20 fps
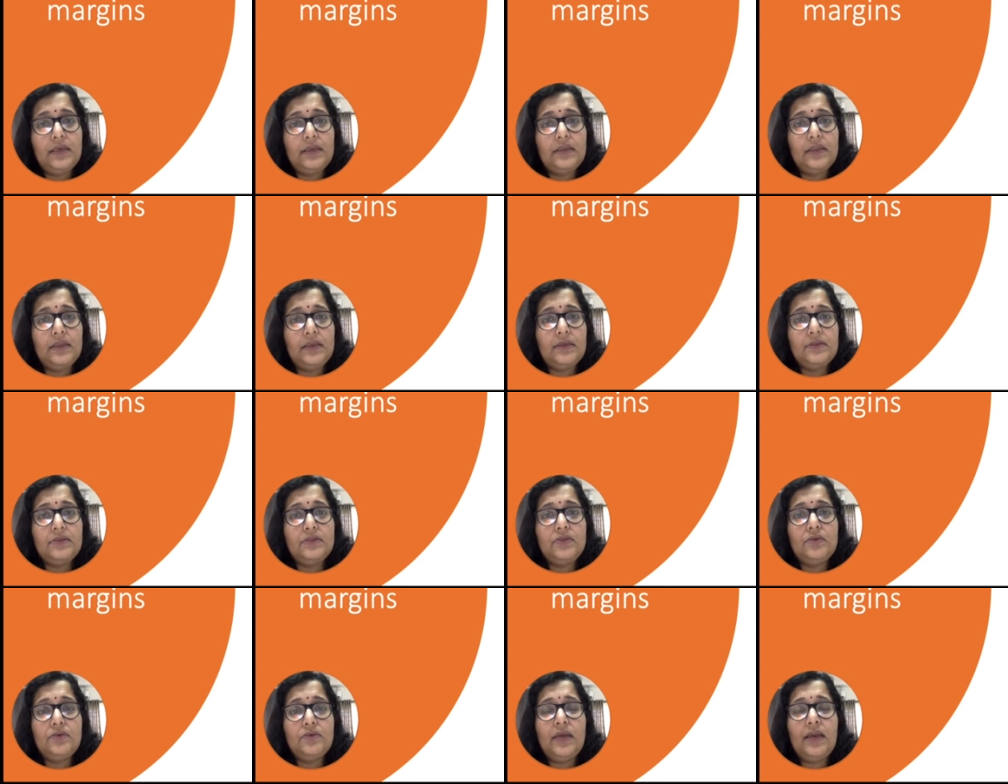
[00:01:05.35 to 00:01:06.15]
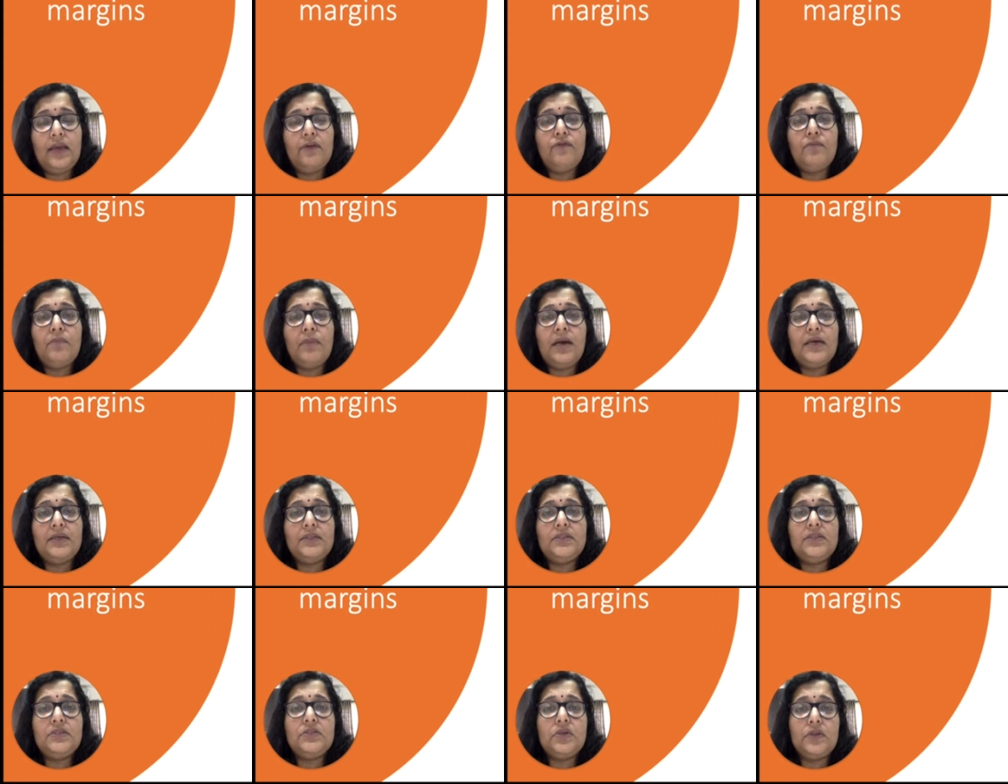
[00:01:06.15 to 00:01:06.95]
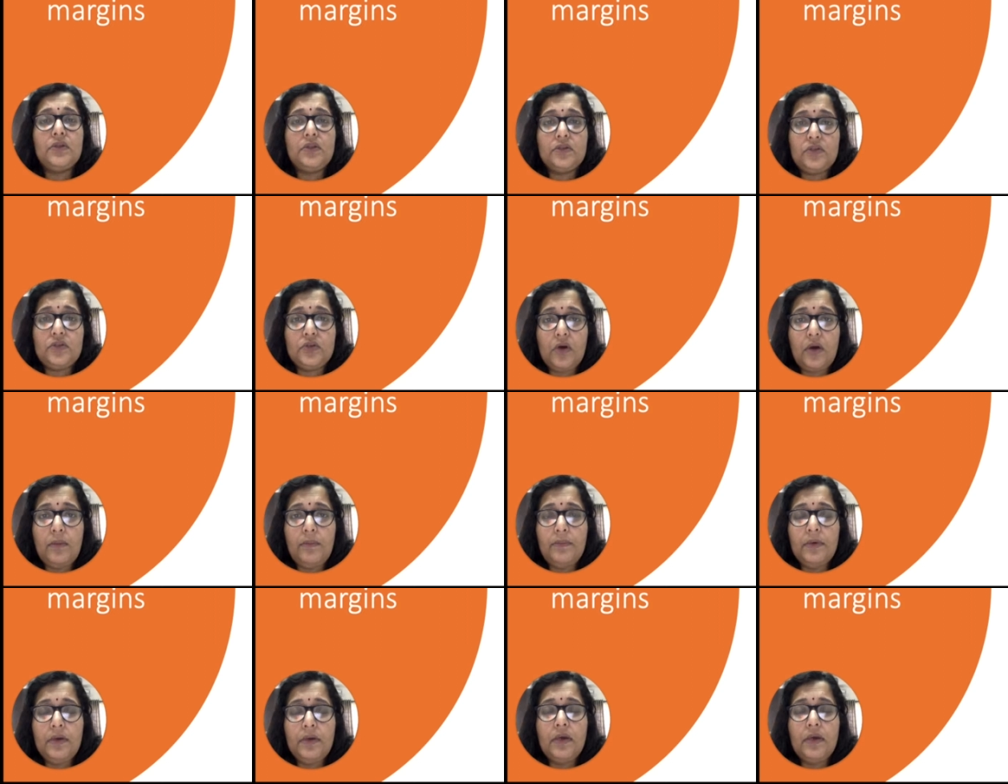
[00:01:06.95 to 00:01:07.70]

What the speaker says: That is, you have margins on the top,